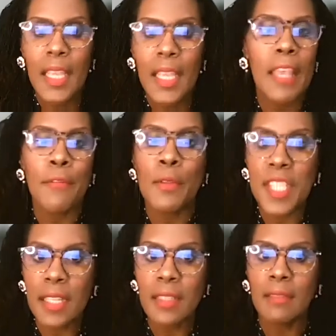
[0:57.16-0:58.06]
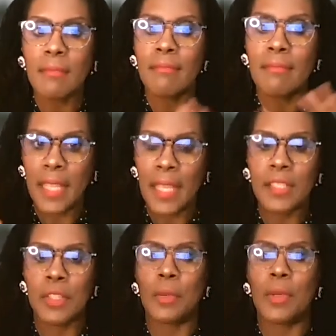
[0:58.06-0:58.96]
If you didn't get
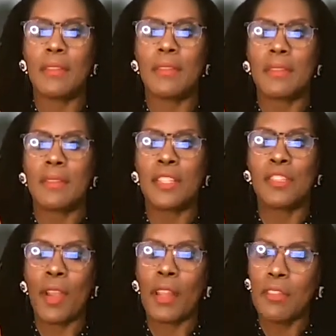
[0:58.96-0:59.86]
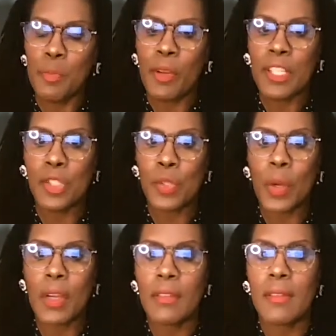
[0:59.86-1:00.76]
to it, the trailer is pretty
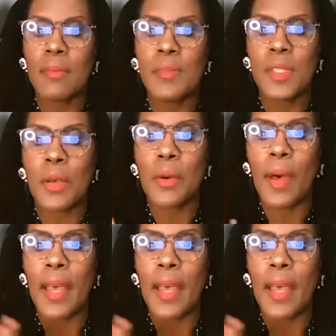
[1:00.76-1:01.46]
short, so